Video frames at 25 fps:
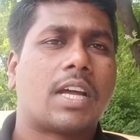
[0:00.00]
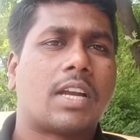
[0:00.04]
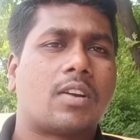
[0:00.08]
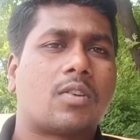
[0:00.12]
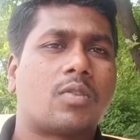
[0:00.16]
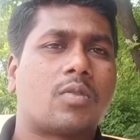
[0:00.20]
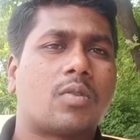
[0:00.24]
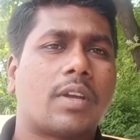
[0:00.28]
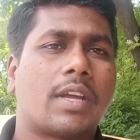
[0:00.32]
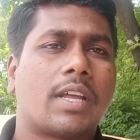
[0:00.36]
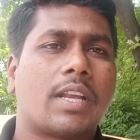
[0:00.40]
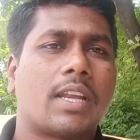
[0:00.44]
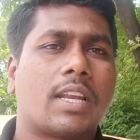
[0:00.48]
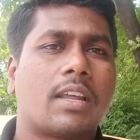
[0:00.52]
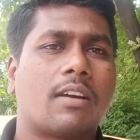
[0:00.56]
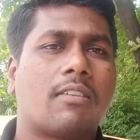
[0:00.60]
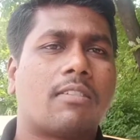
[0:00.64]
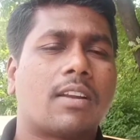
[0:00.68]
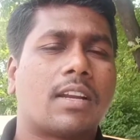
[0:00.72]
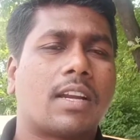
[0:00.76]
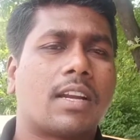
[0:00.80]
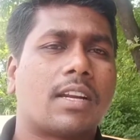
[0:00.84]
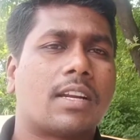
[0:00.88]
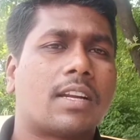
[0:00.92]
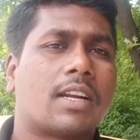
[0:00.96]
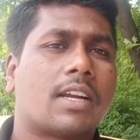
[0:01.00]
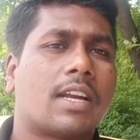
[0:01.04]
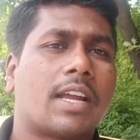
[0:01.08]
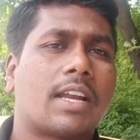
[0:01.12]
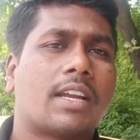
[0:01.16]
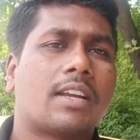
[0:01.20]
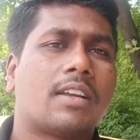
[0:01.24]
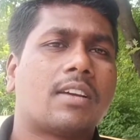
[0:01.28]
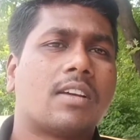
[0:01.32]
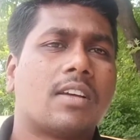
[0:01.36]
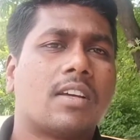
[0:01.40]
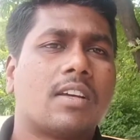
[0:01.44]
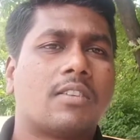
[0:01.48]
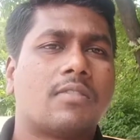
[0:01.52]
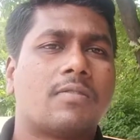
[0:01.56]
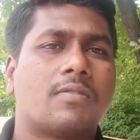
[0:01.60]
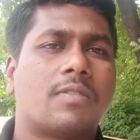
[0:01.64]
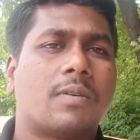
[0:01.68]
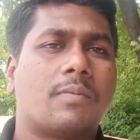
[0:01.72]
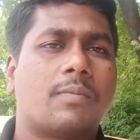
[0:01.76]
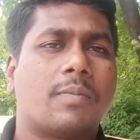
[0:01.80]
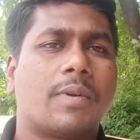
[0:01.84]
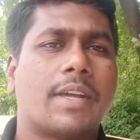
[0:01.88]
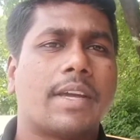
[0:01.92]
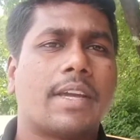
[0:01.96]
that too in
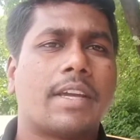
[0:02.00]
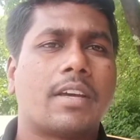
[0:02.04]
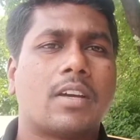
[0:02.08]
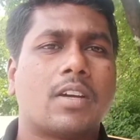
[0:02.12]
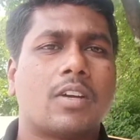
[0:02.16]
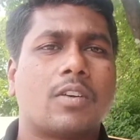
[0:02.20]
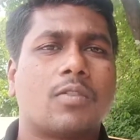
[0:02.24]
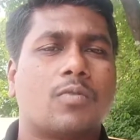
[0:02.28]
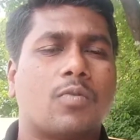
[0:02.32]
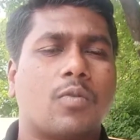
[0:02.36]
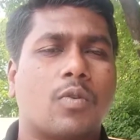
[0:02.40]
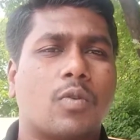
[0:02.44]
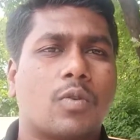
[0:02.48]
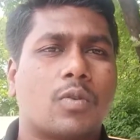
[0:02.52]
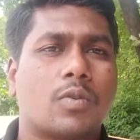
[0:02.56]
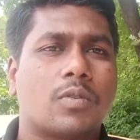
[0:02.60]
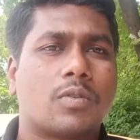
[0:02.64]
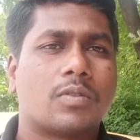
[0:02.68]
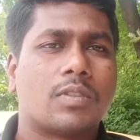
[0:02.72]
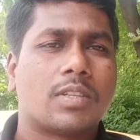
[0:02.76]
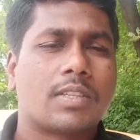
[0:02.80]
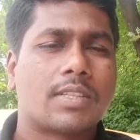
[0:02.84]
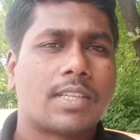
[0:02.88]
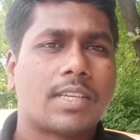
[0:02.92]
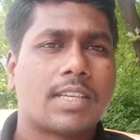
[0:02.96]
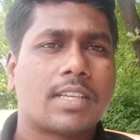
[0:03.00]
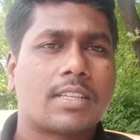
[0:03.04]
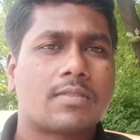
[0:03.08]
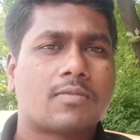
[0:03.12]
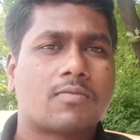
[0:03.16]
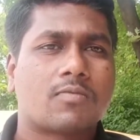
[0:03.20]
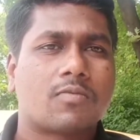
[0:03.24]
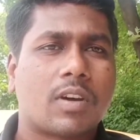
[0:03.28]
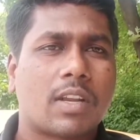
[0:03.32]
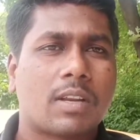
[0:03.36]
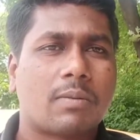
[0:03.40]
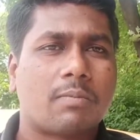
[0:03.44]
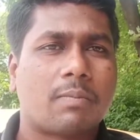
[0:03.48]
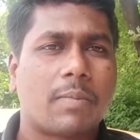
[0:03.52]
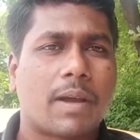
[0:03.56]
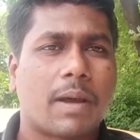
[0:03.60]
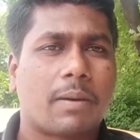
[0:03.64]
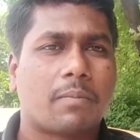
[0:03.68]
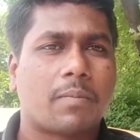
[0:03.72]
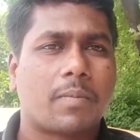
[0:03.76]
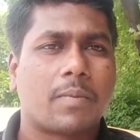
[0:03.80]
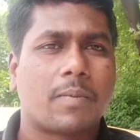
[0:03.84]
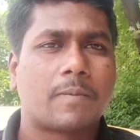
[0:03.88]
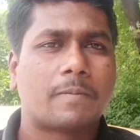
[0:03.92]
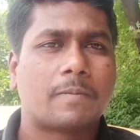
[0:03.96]
1154. This is one map,